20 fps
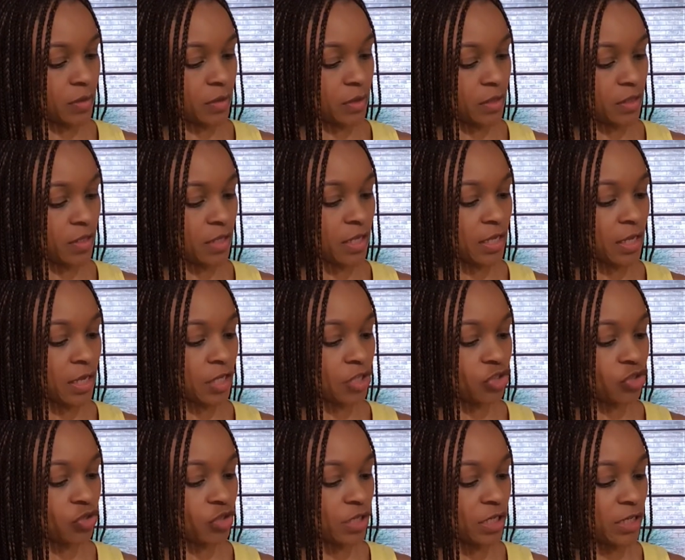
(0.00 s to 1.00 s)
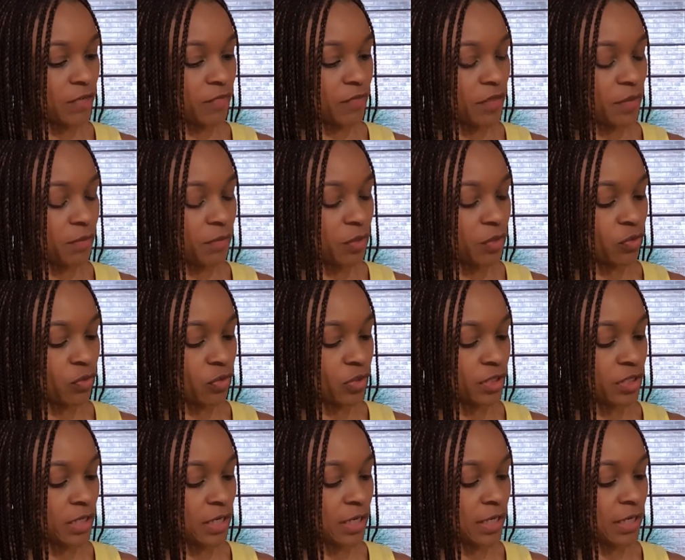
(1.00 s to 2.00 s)
think I should leave them in
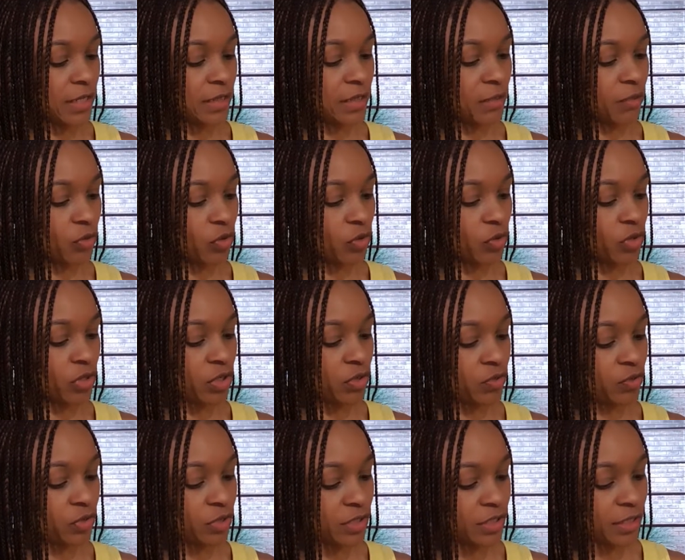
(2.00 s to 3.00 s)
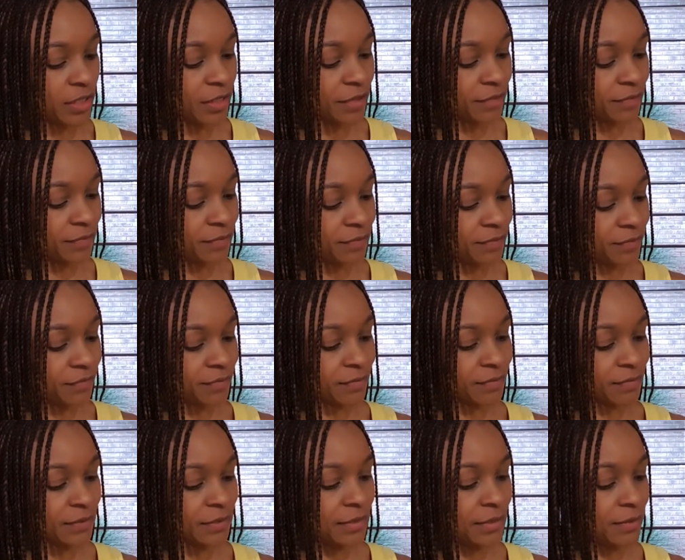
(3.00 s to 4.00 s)
water and let them grow in water,
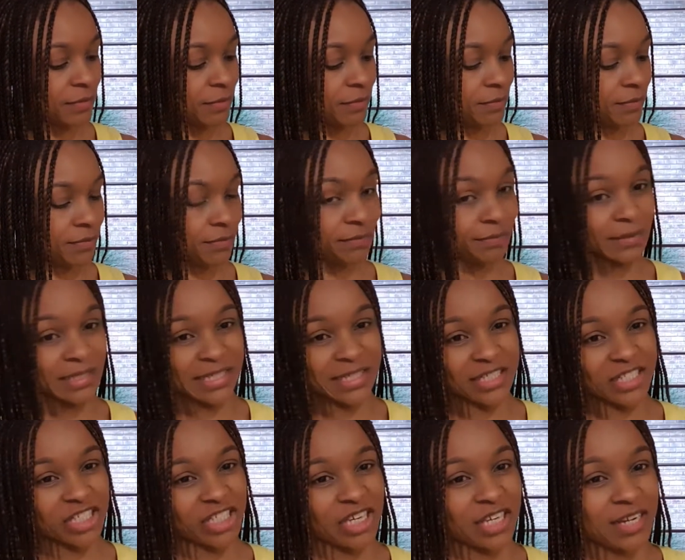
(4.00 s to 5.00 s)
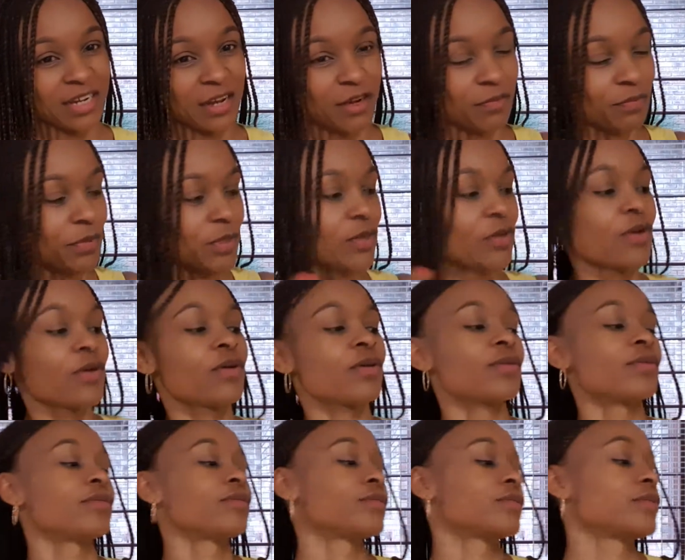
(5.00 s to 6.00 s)
please share down
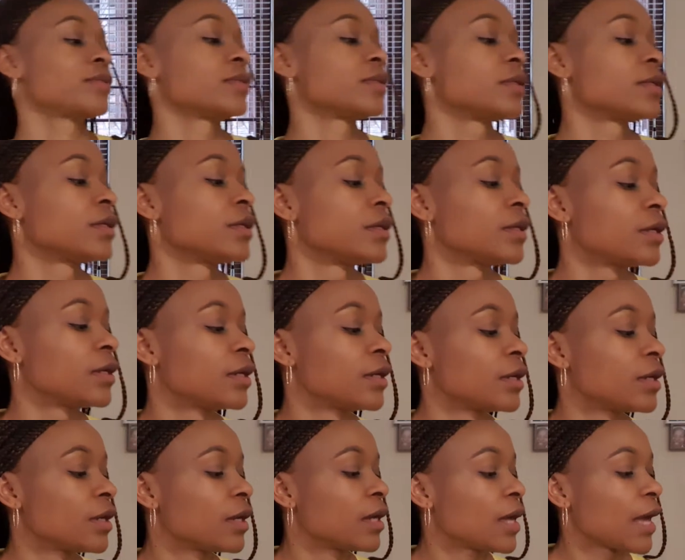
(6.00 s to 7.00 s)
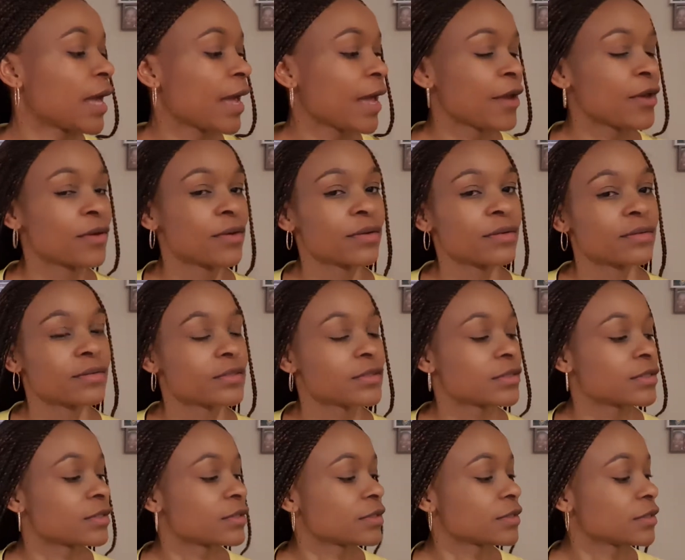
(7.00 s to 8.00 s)
below. And
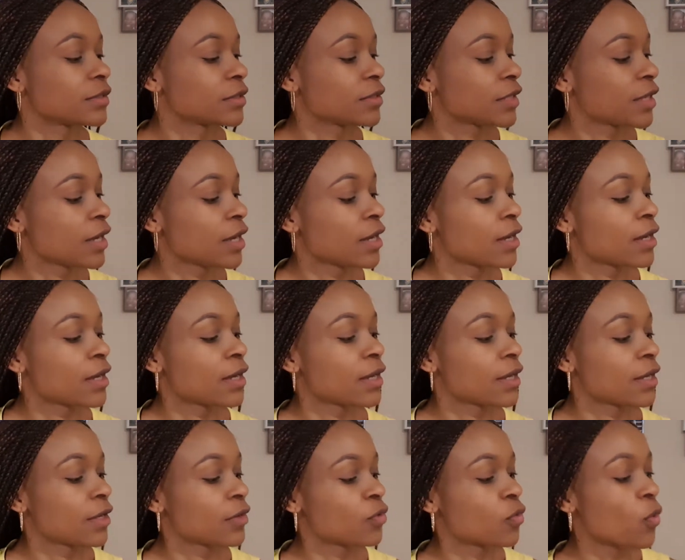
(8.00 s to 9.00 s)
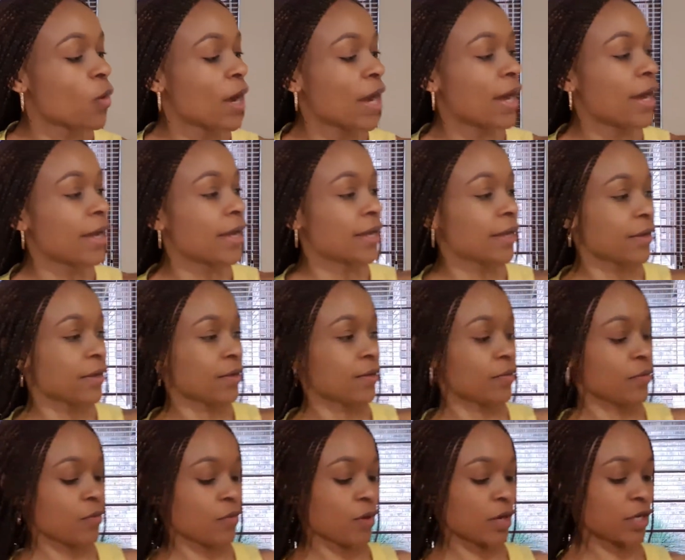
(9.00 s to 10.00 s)
yeah, and why
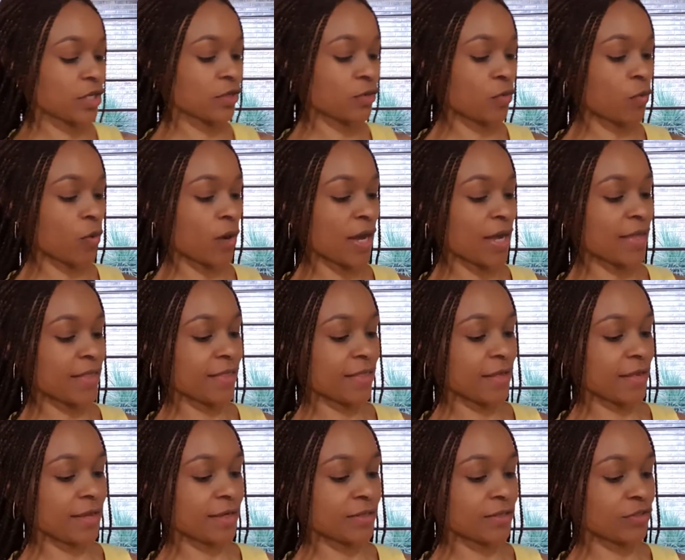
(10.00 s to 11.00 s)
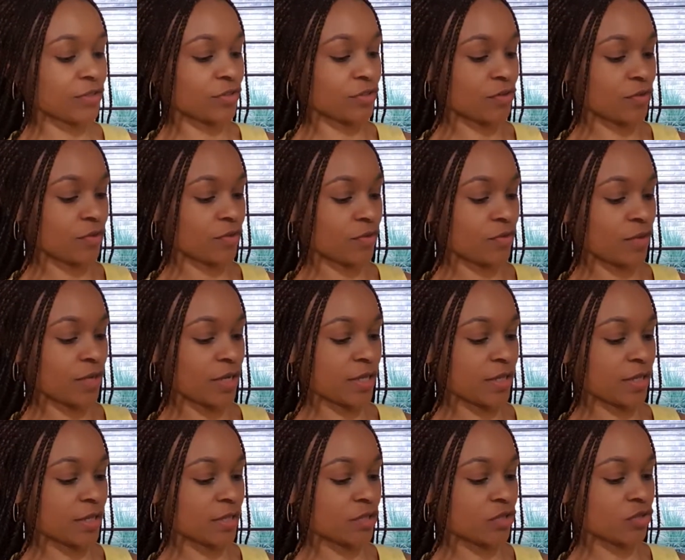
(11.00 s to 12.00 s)
that, why
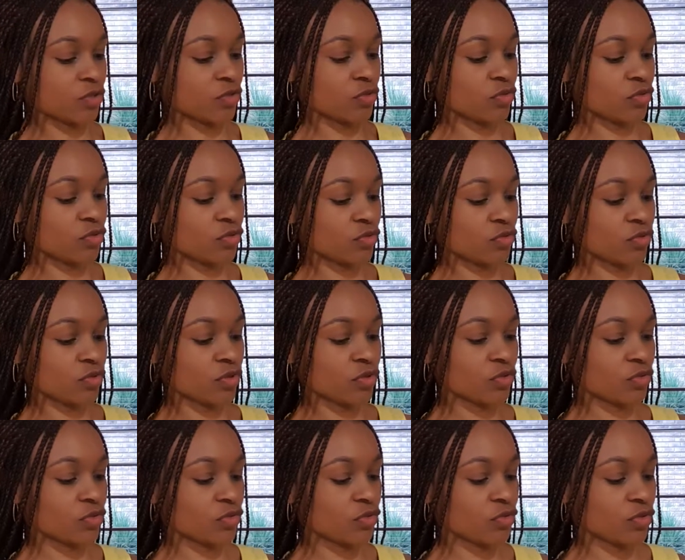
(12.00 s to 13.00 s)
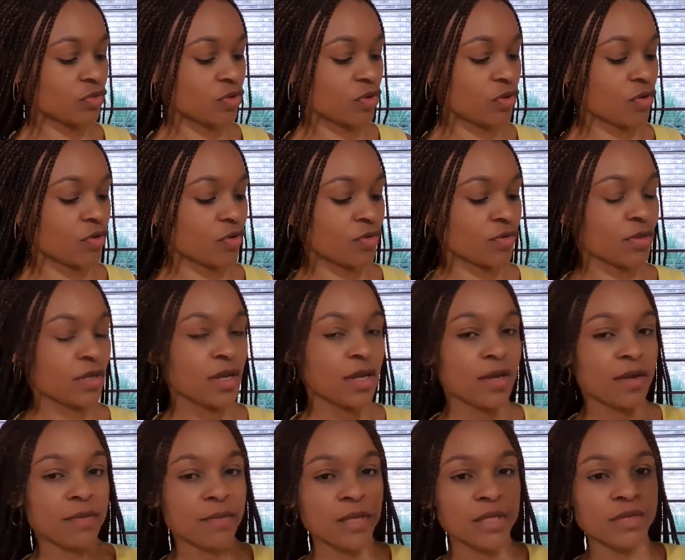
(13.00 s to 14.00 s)
that is good to know.
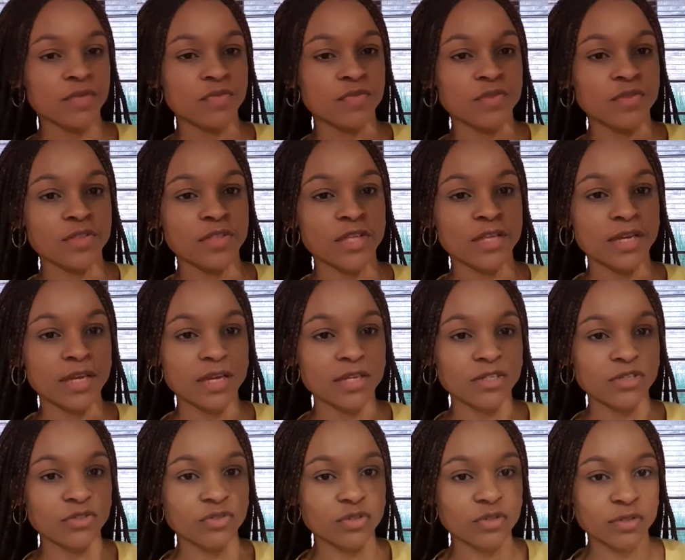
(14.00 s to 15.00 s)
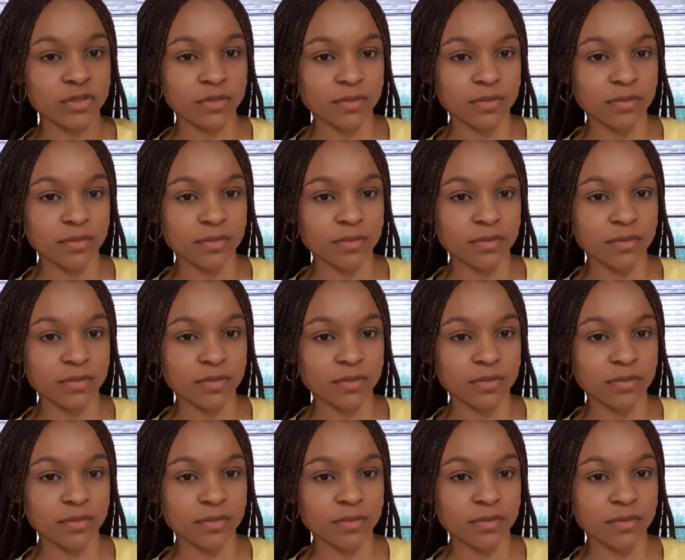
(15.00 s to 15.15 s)
But if you think I should